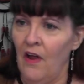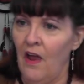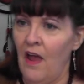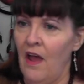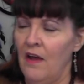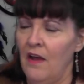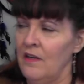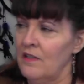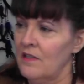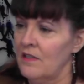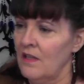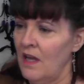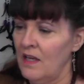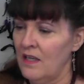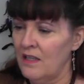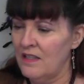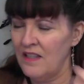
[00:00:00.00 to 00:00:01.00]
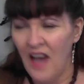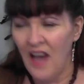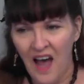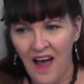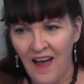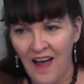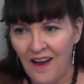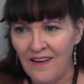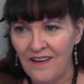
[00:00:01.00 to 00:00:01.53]
And it's like,
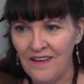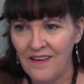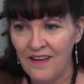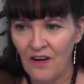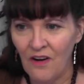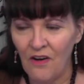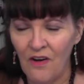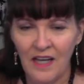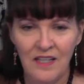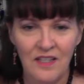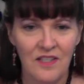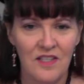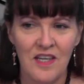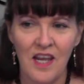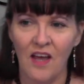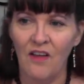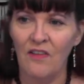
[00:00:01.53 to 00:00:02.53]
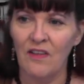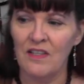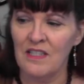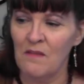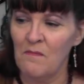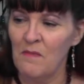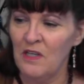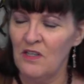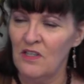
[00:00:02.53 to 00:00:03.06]
God, I can just tell that
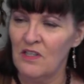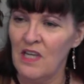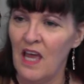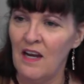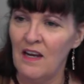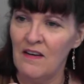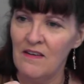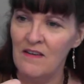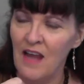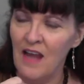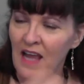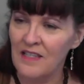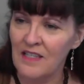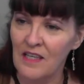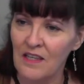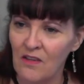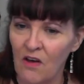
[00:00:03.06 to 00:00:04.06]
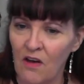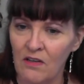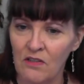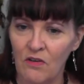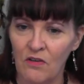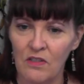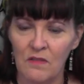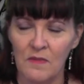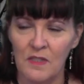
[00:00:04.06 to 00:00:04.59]
somebody just had a nasty thought
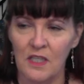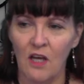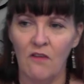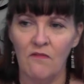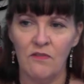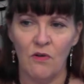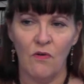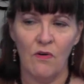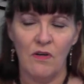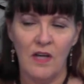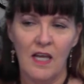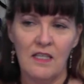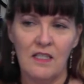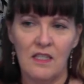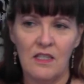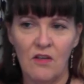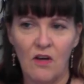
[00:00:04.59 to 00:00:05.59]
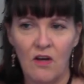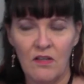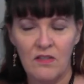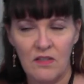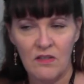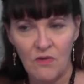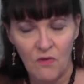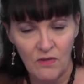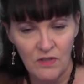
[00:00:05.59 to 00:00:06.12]
towards themselves or a nasty thought
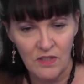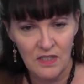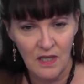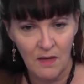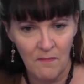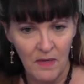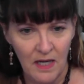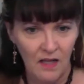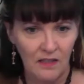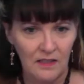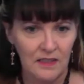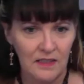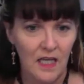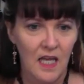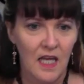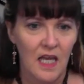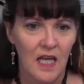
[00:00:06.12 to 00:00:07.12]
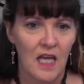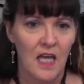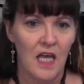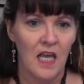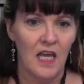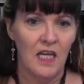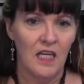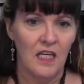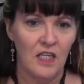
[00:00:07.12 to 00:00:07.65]
towards somebody else.
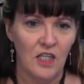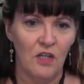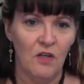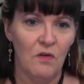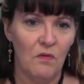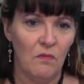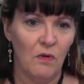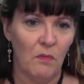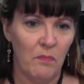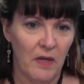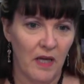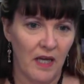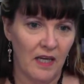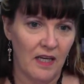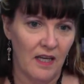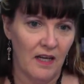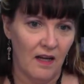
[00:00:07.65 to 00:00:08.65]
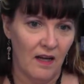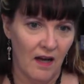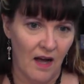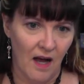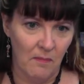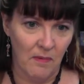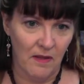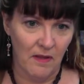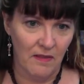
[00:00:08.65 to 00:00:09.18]
You will pick it
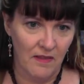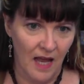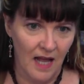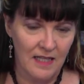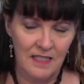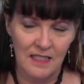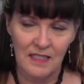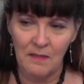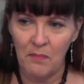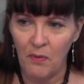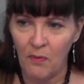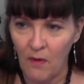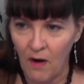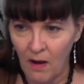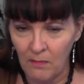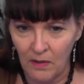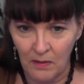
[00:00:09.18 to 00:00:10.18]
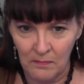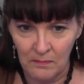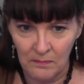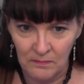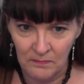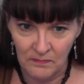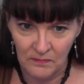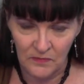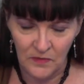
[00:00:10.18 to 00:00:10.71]
up, and that's the problem.
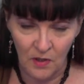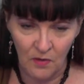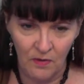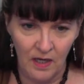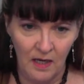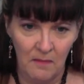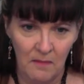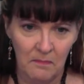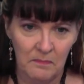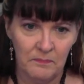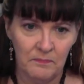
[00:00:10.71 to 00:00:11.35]
Okay.